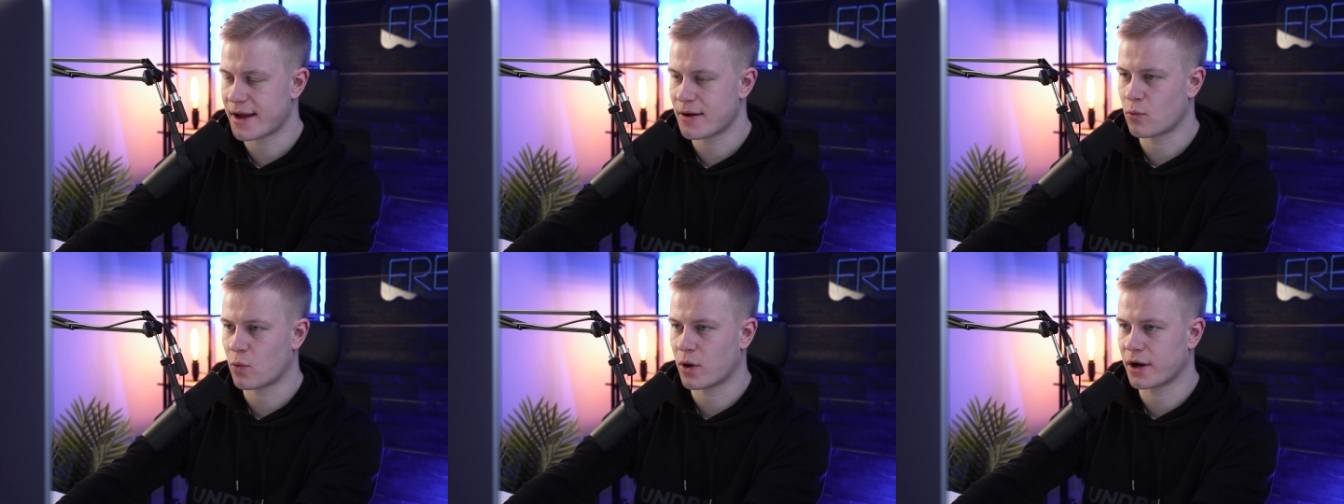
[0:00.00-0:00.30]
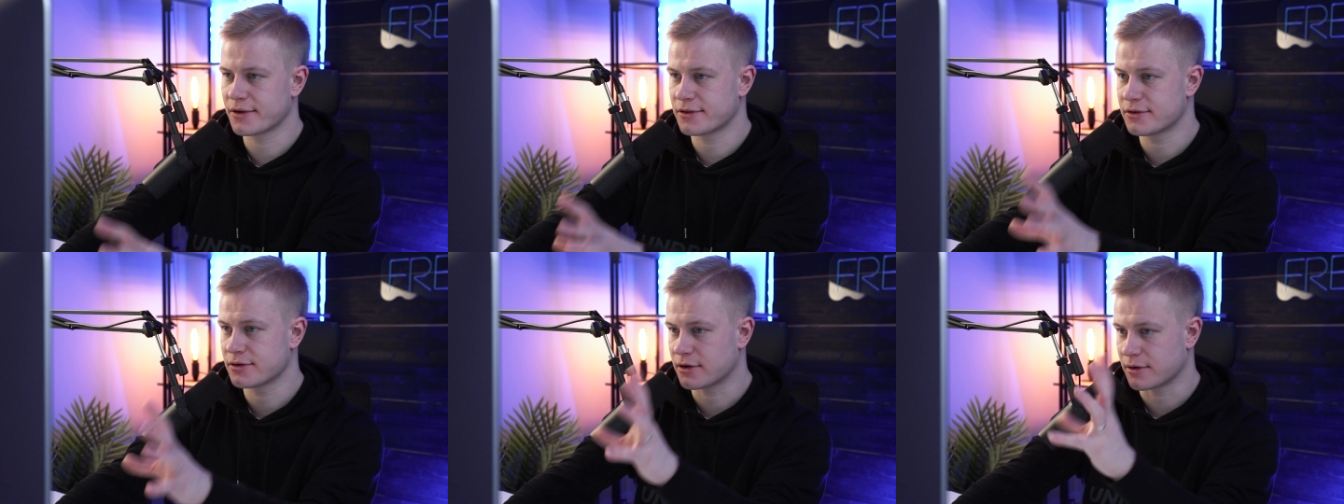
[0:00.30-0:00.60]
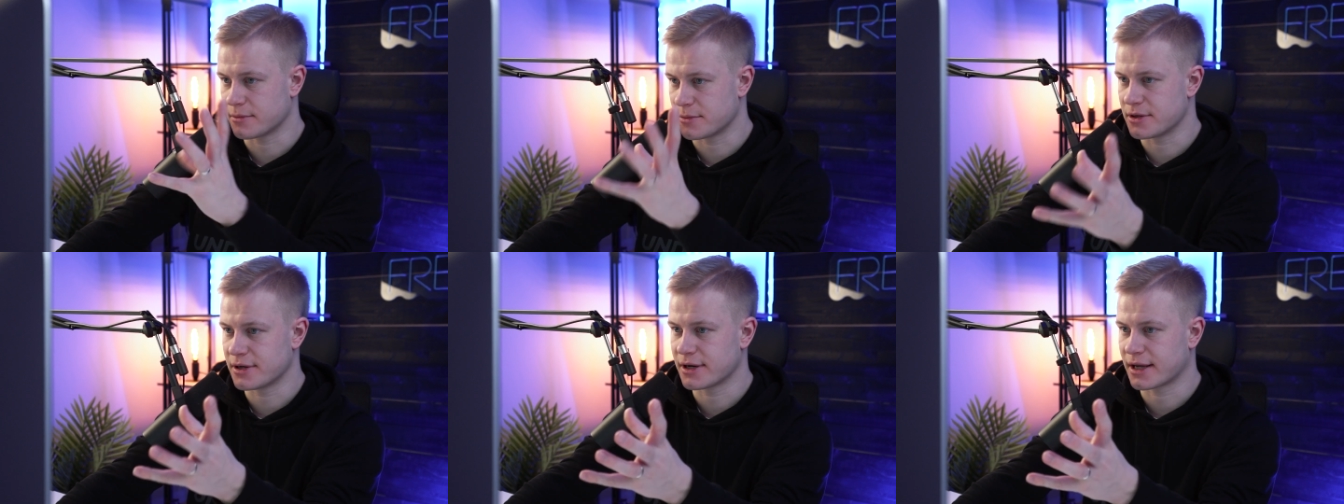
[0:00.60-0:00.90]
I want to
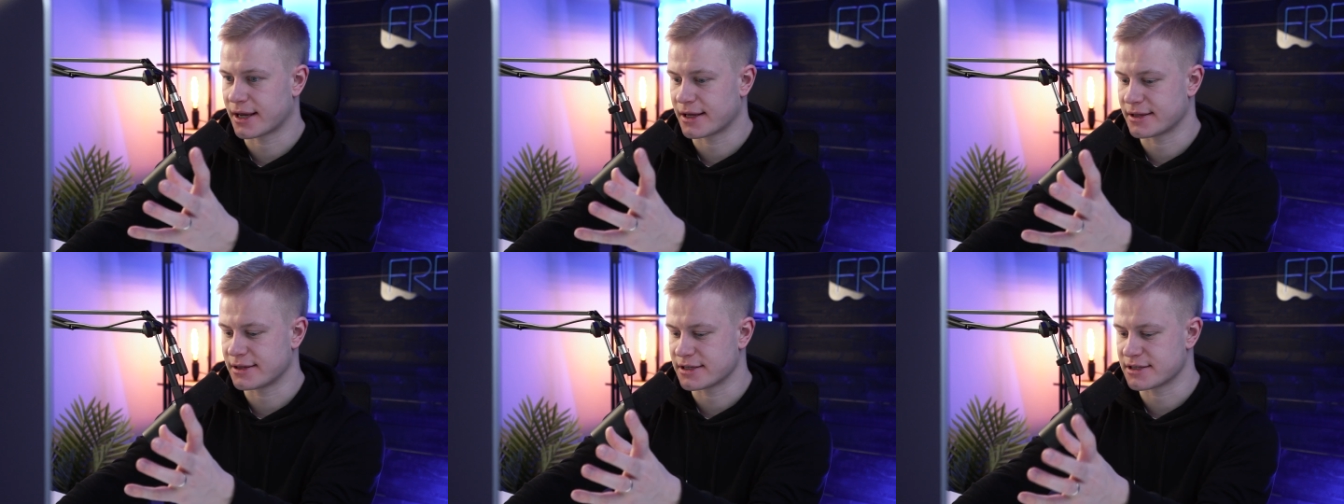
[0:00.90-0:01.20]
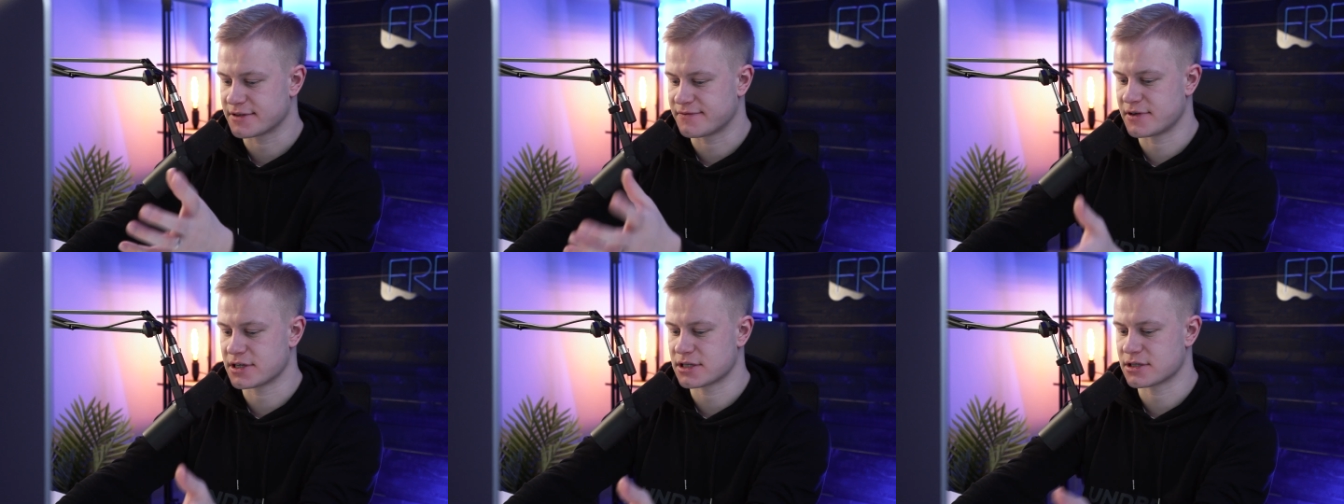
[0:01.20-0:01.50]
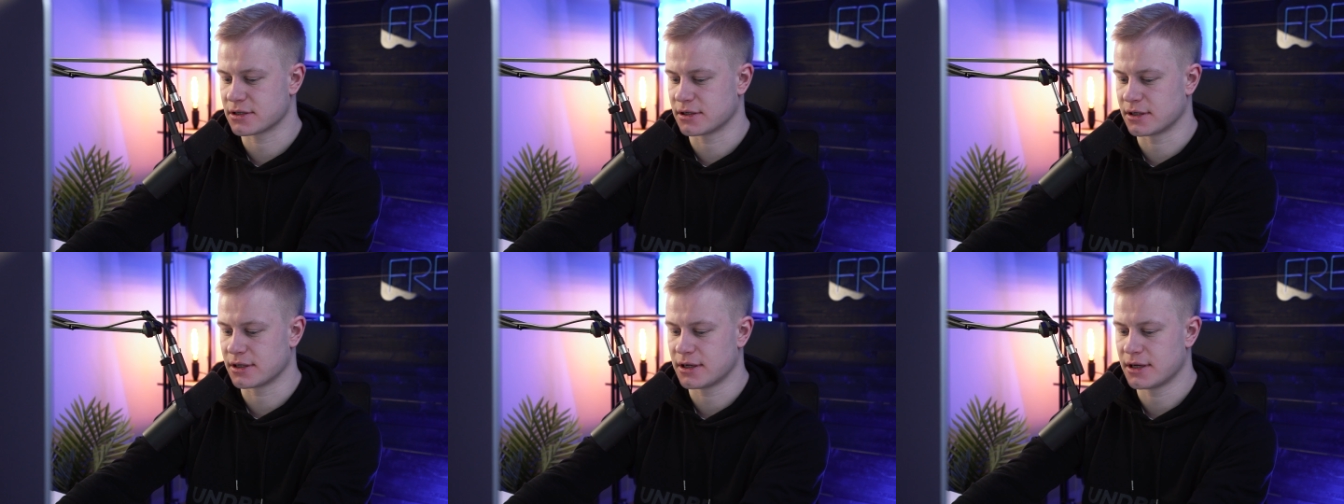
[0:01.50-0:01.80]
communicate this
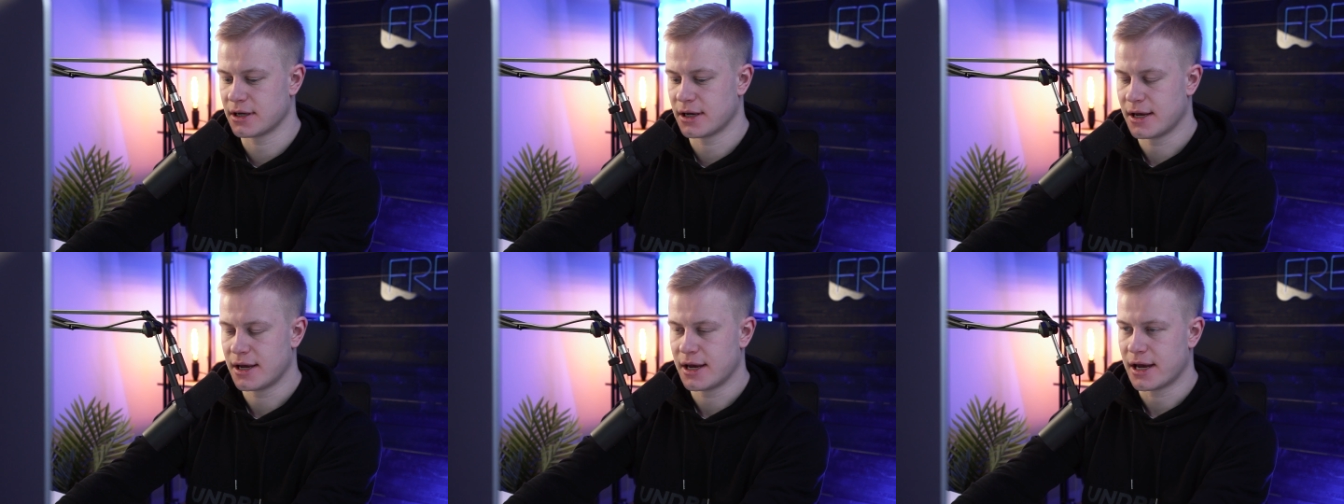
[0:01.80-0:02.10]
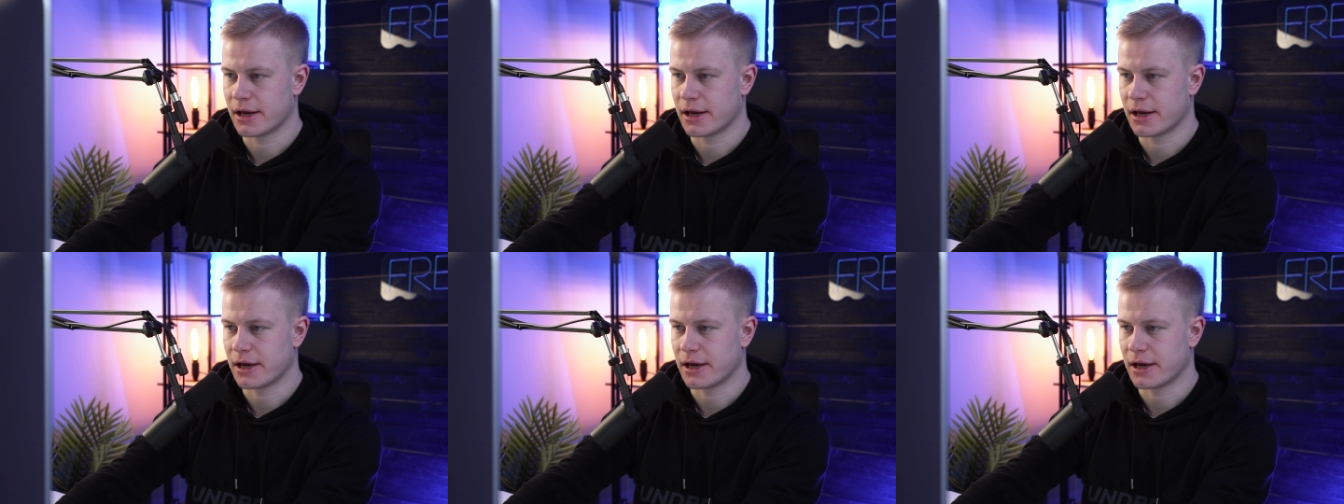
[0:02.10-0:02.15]
visually,